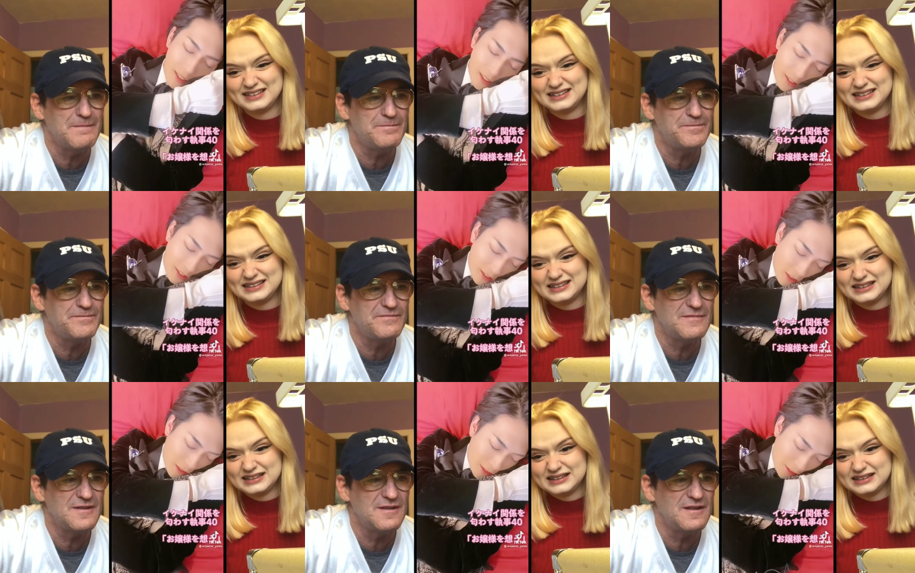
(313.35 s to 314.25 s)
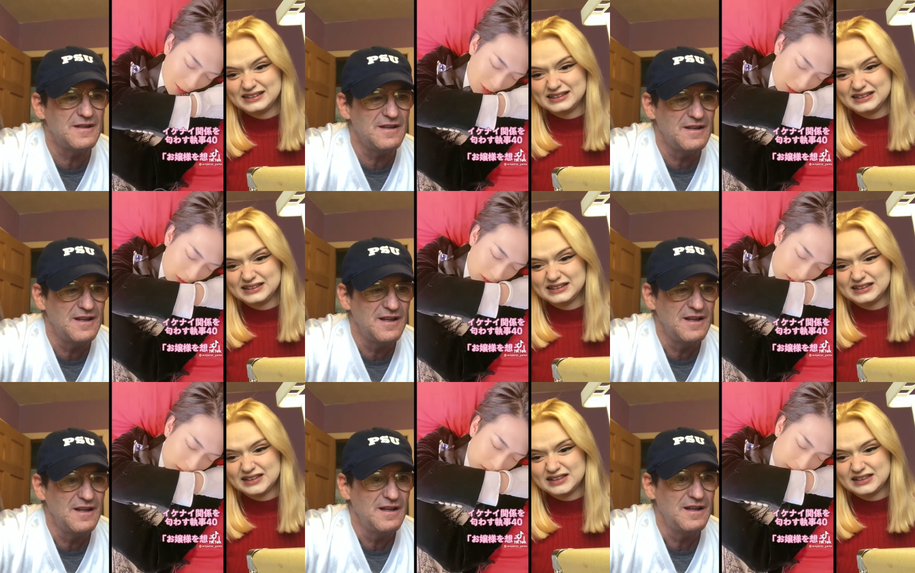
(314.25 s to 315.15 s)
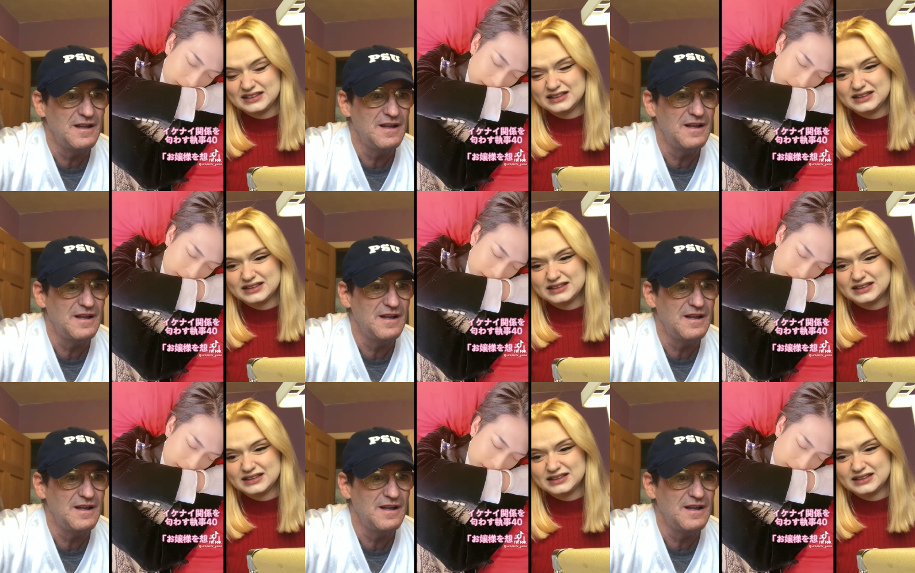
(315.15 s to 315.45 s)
(no one is talking)